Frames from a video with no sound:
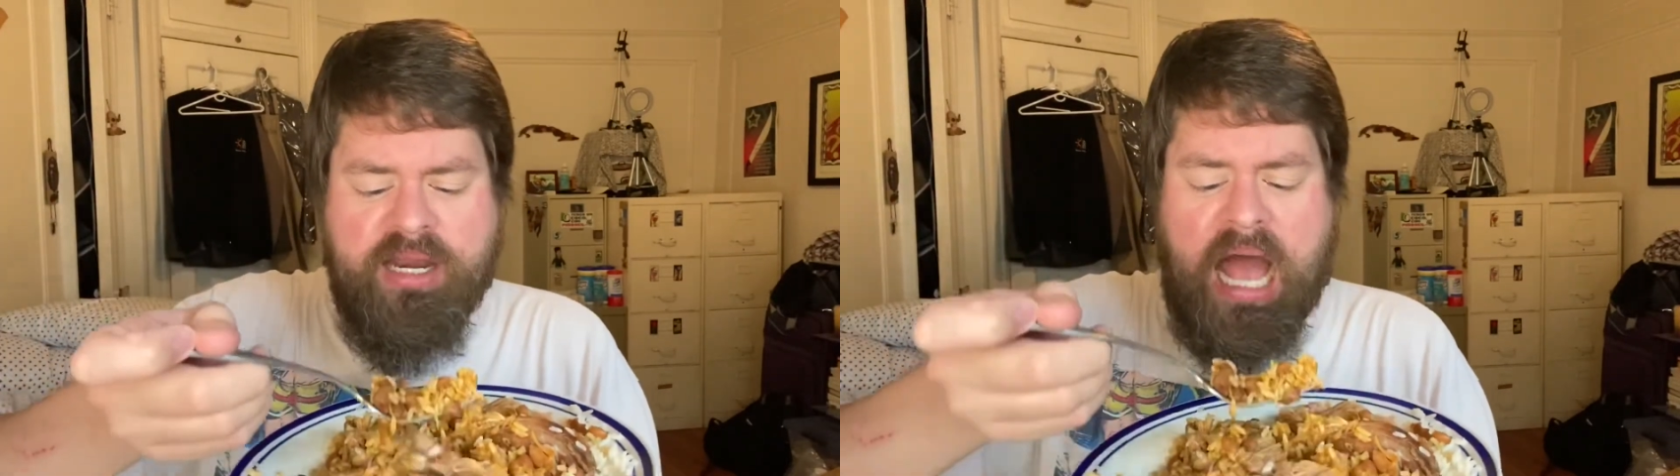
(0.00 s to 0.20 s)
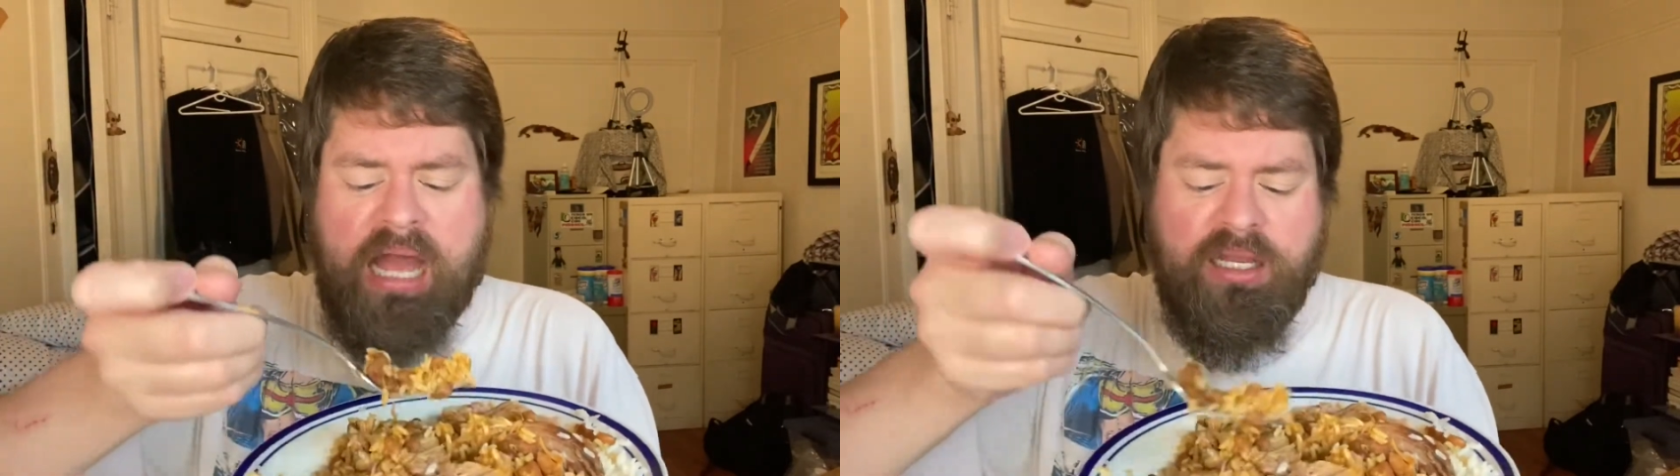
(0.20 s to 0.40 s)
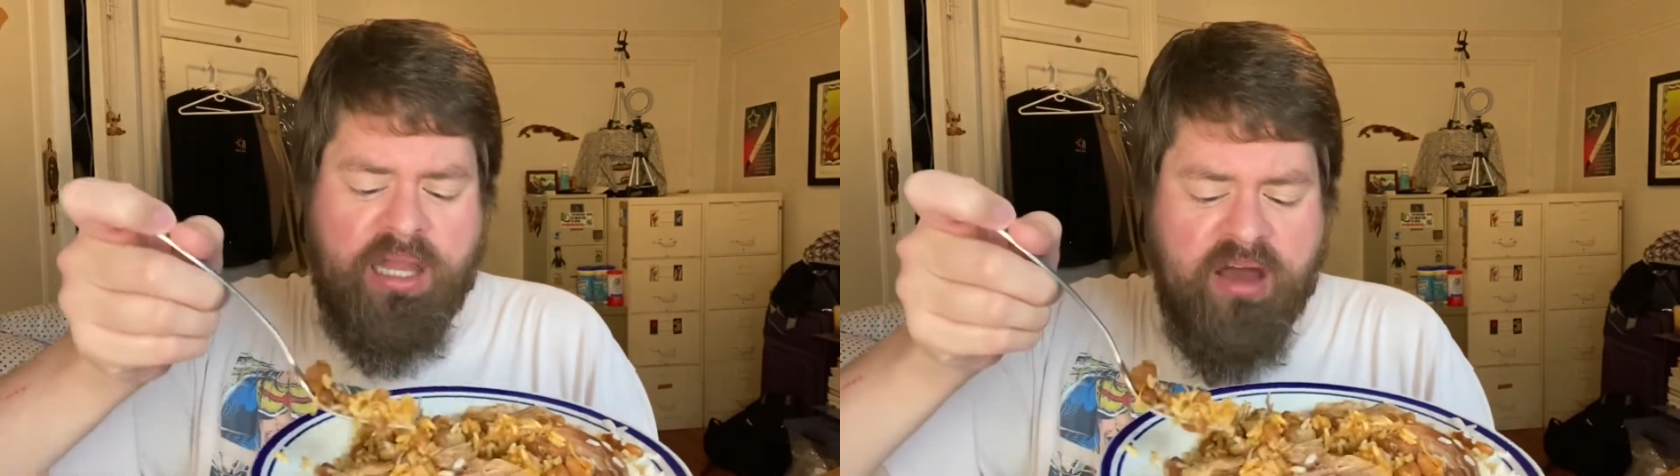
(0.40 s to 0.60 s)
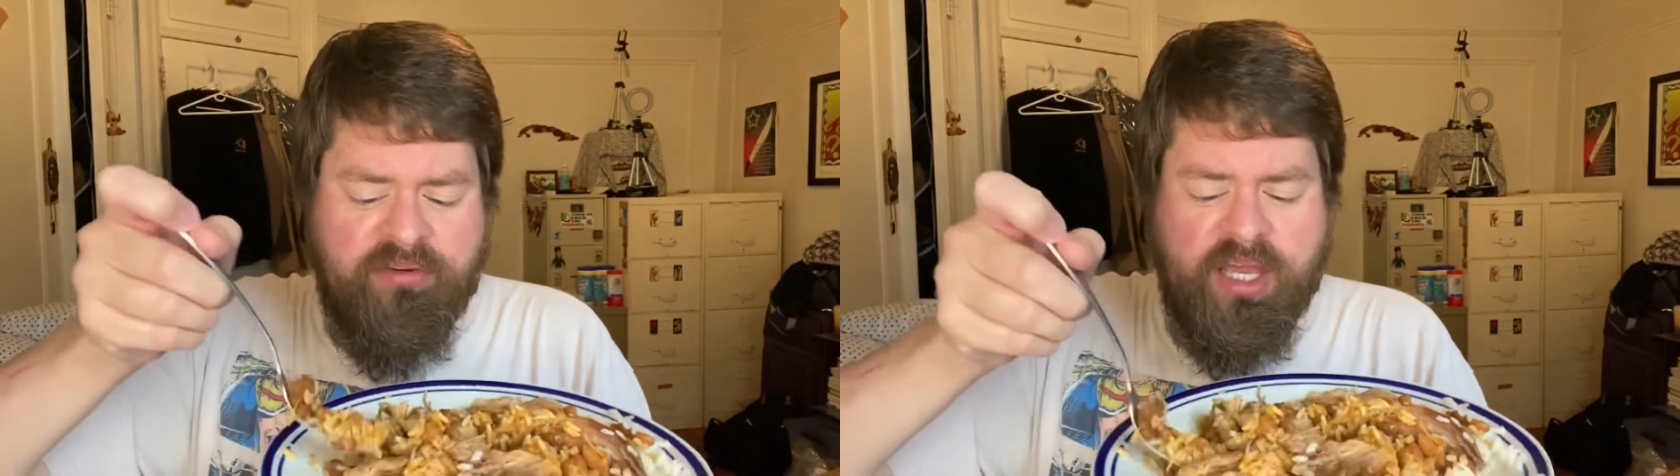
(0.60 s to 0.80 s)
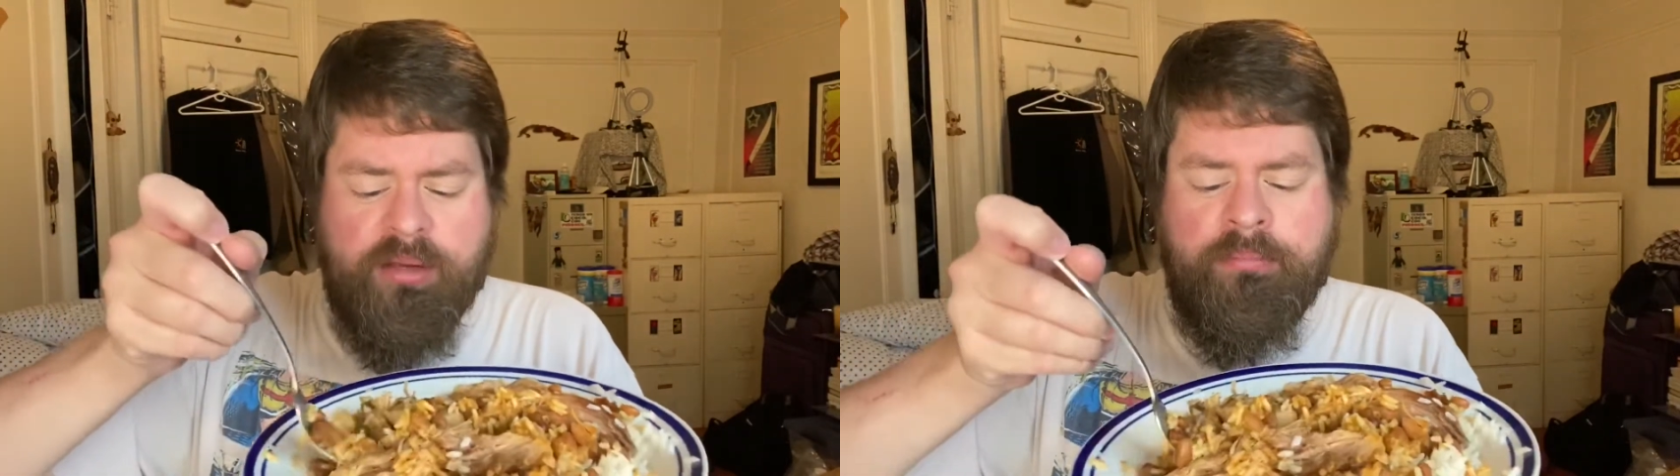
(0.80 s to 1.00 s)
I love
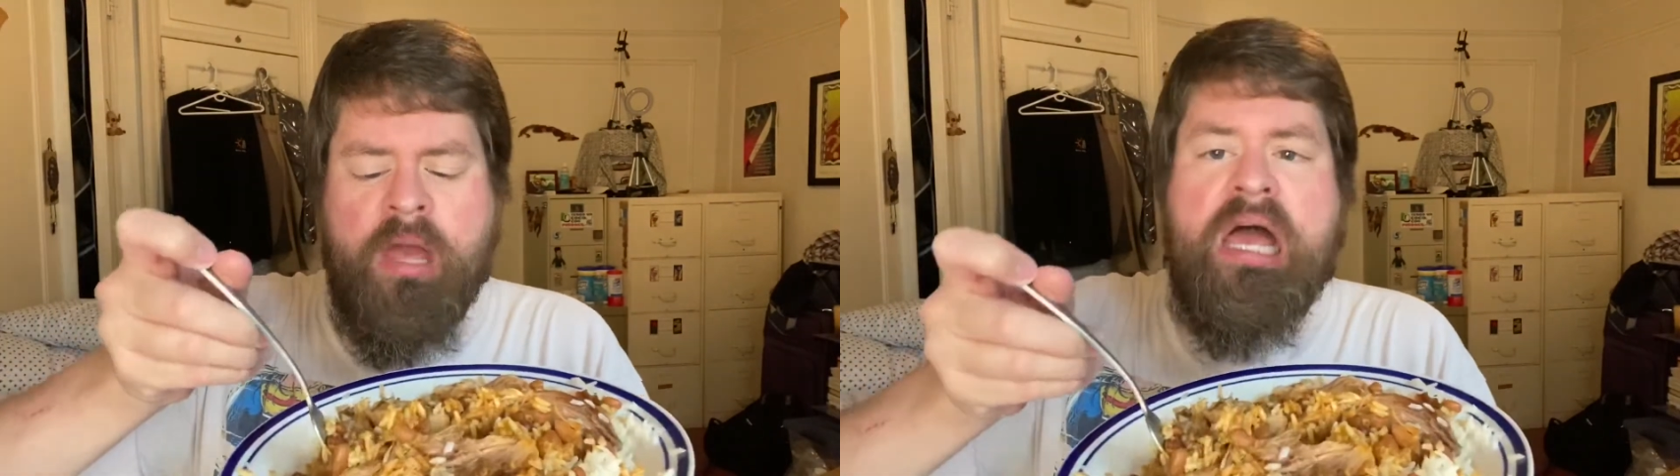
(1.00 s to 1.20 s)
him.